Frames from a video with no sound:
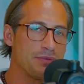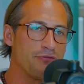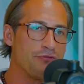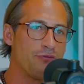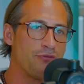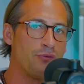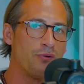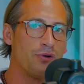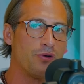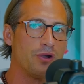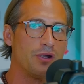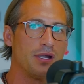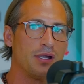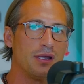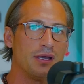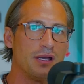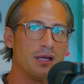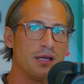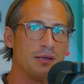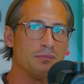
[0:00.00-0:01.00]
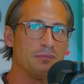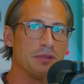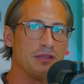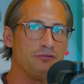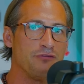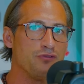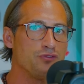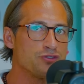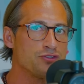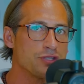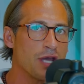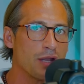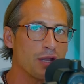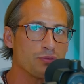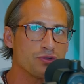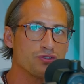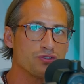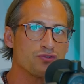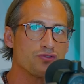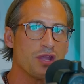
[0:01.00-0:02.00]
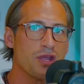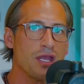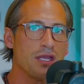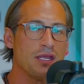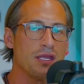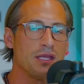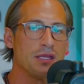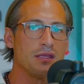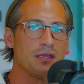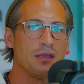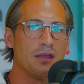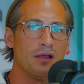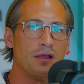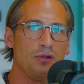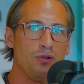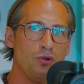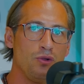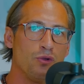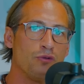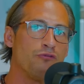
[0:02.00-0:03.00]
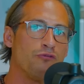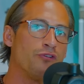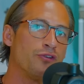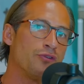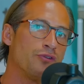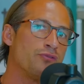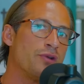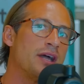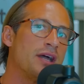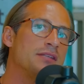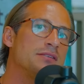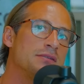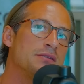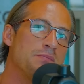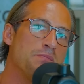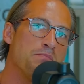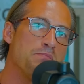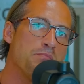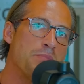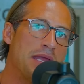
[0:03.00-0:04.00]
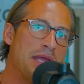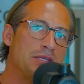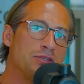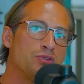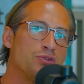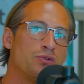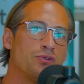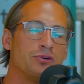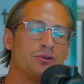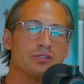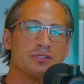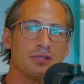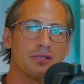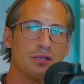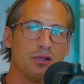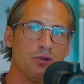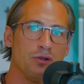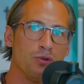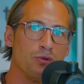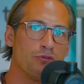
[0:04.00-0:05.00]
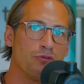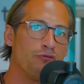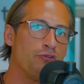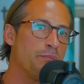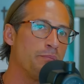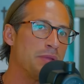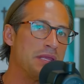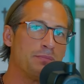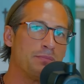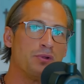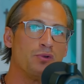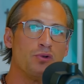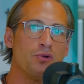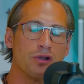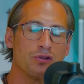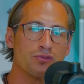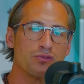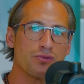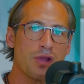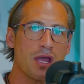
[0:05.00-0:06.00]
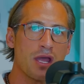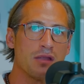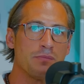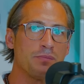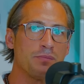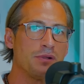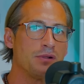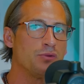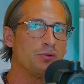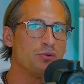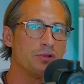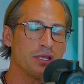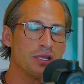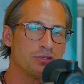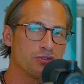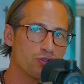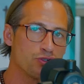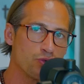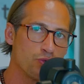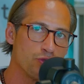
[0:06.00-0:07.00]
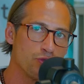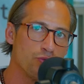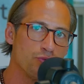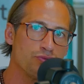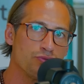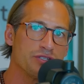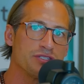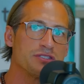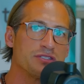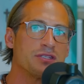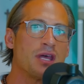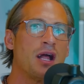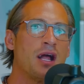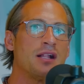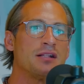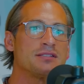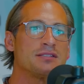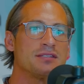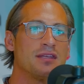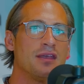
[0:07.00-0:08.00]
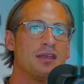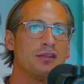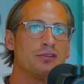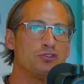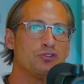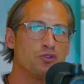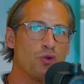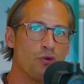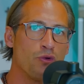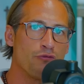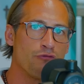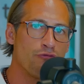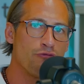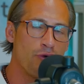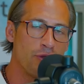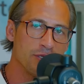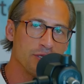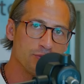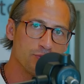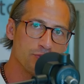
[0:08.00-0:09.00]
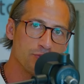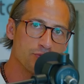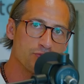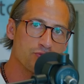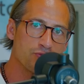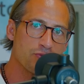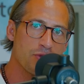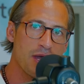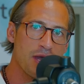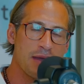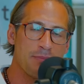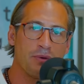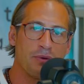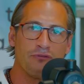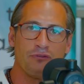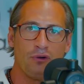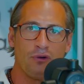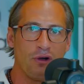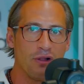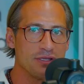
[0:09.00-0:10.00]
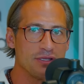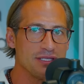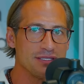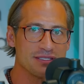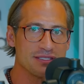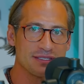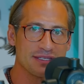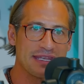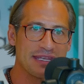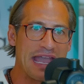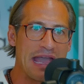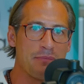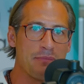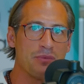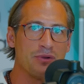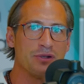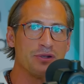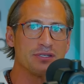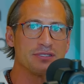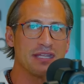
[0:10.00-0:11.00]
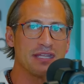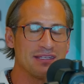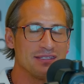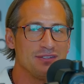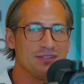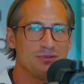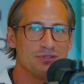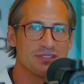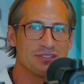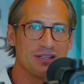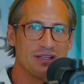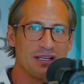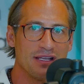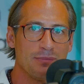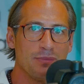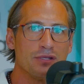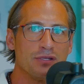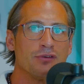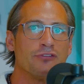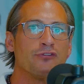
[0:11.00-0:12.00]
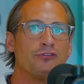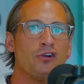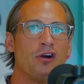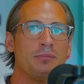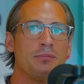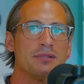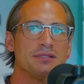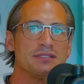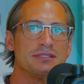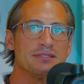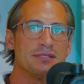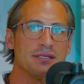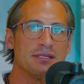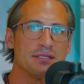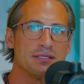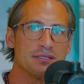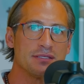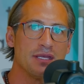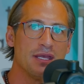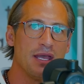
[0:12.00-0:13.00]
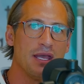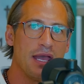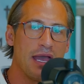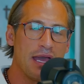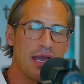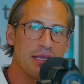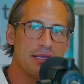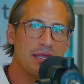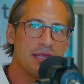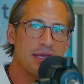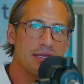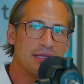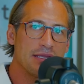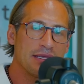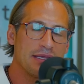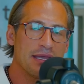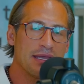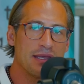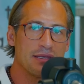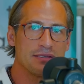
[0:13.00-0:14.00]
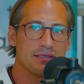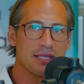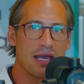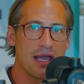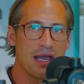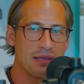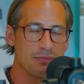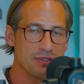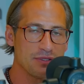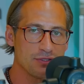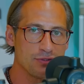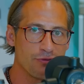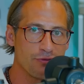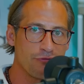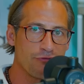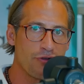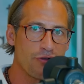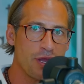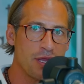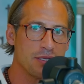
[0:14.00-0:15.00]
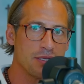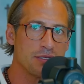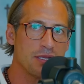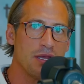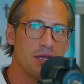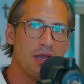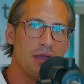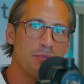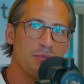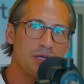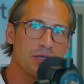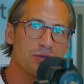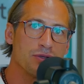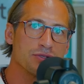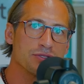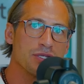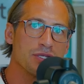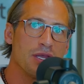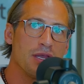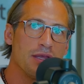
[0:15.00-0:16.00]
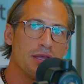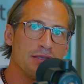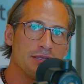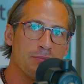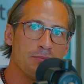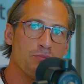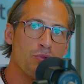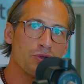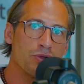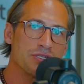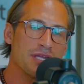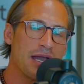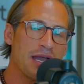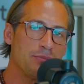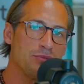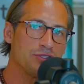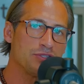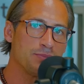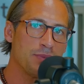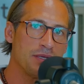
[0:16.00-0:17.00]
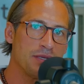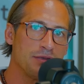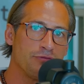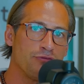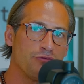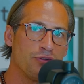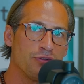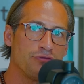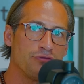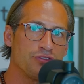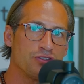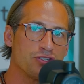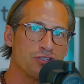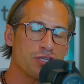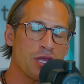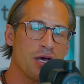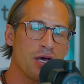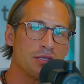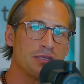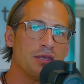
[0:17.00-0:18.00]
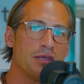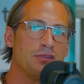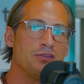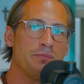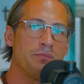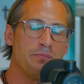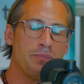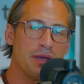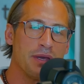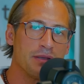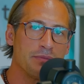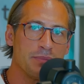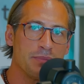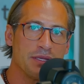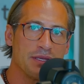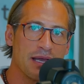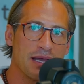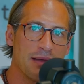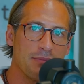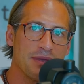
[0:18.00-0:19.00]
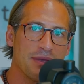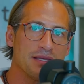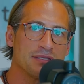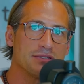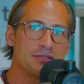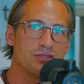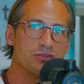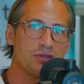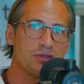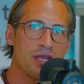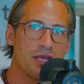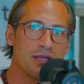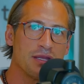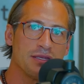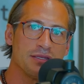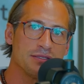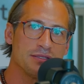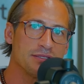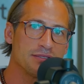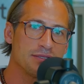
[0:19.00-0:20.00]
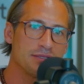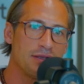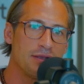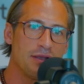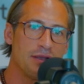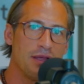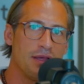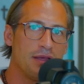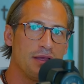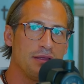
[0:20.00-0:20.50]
before, if you start with trading, look for the right mentor. Look for people who are credible, who can show you results. Don't fall into the trap of all these scammers, and use a little bit of common sense. And then again, time is your friend, because the more time you spend in front of the chart, you better become as a trader. And this is I